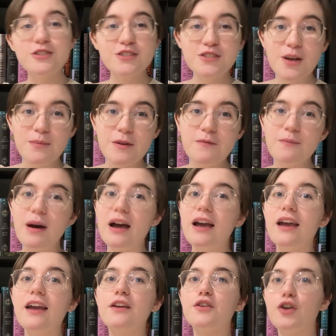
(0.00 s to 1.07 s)
are some of
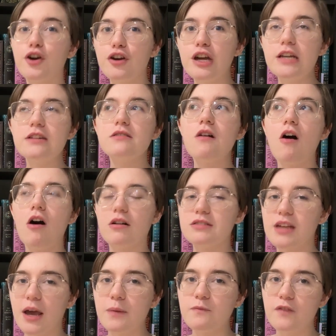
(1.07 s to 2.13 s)
my current
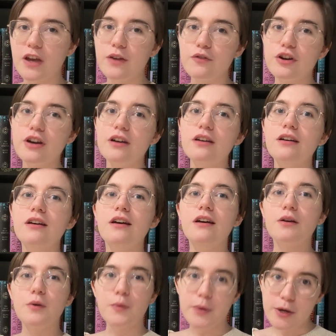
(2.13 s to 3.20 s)
all-time favorite
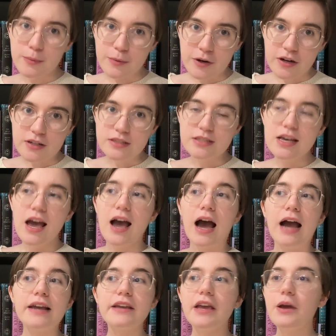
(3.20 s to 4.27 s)
queer books.
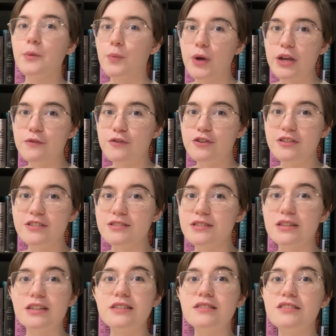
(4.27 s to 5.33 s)
I can't wait for this
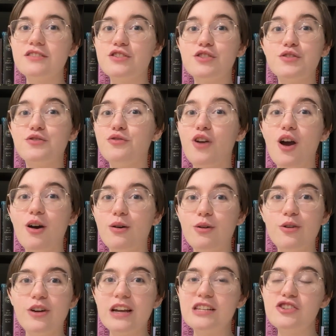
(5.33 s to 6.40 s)
list to
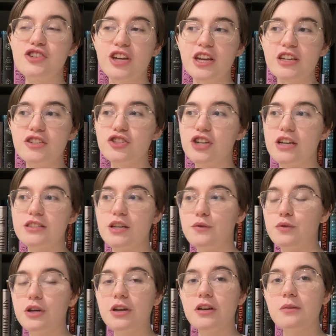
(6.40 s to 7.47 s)
grow and change as I
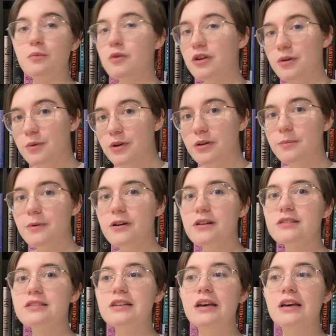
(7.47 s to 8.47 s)
read more queer books.